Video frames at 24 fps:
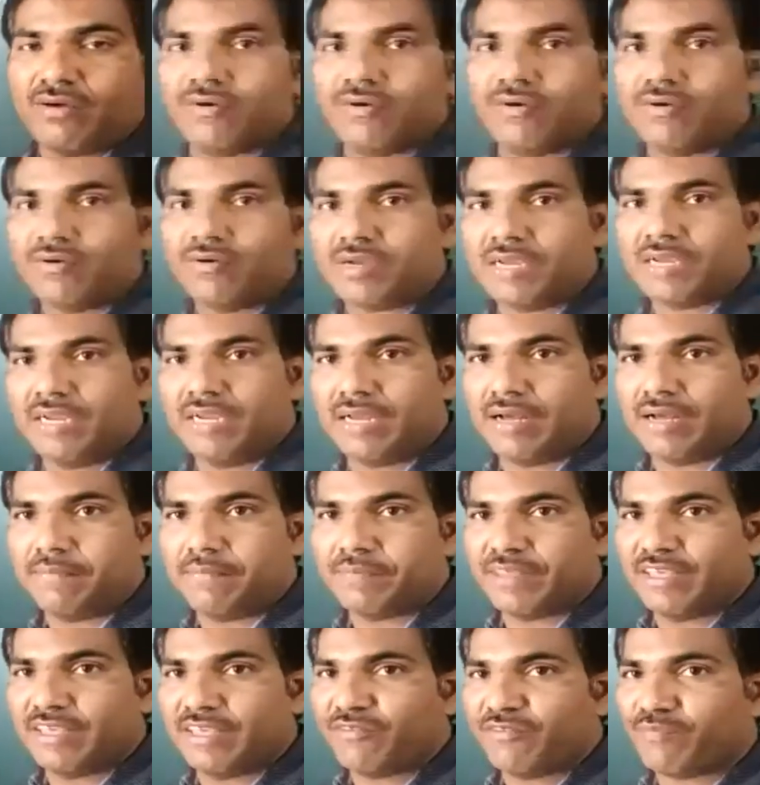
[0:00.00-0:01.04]
Okay,
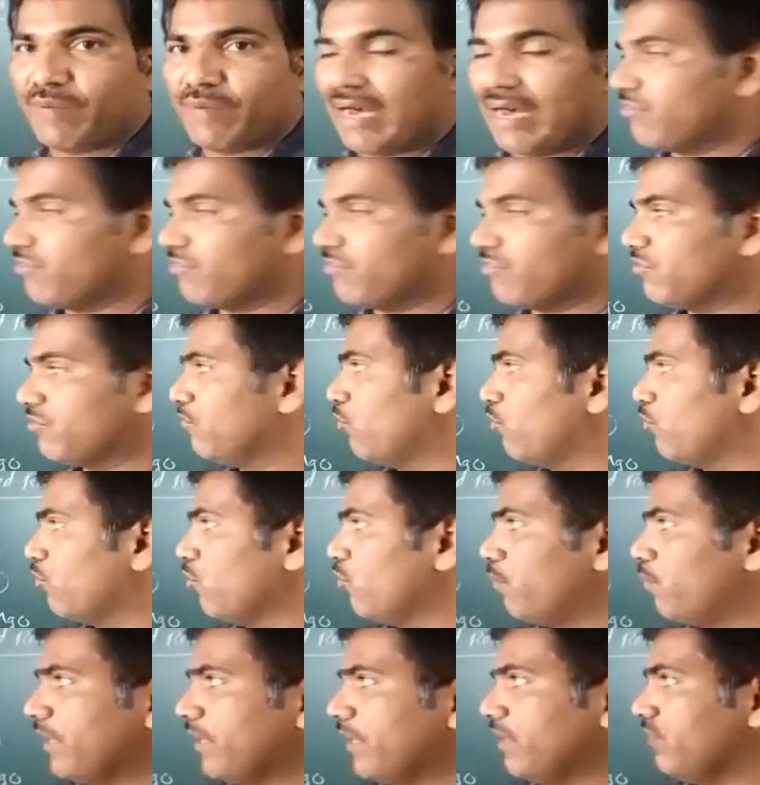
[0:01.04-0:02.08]
now if possible,
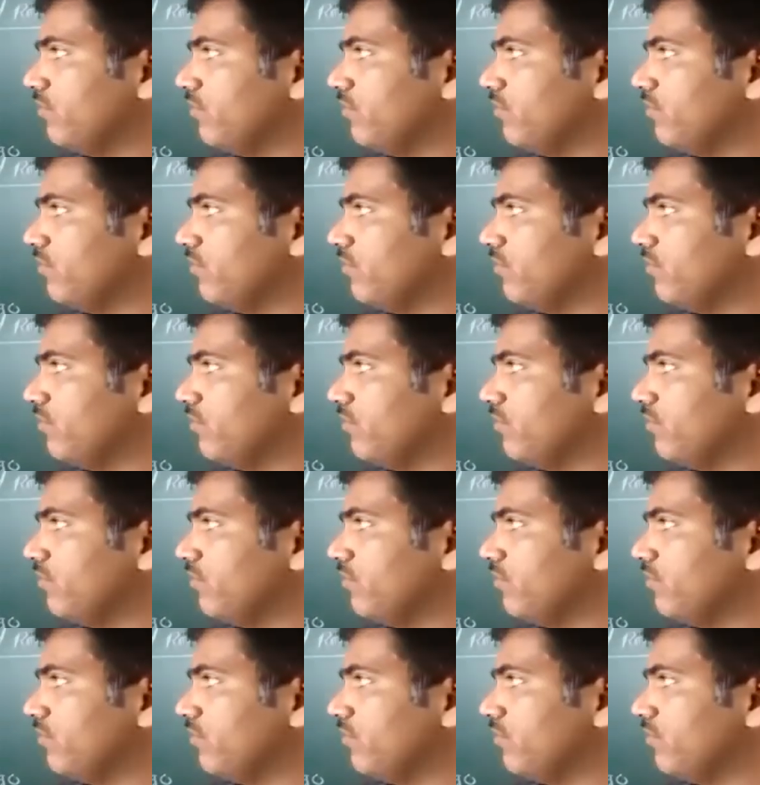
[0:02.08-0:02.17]
please